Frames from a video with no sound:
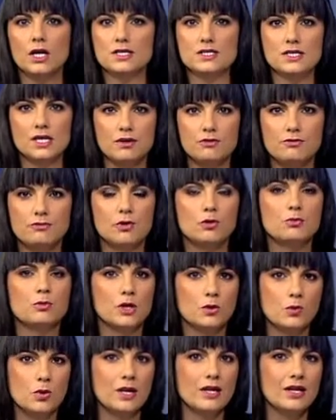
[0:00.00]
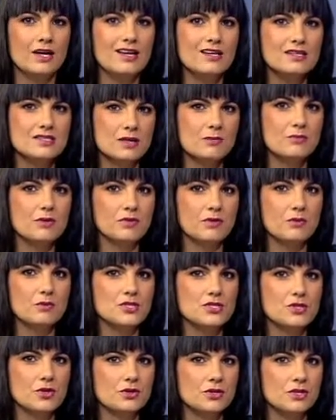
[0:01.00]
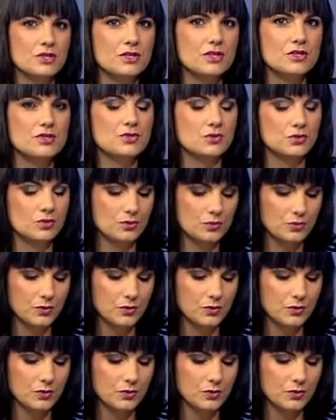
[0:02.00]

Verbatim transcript: a xenophobic one, something that we certainly need to,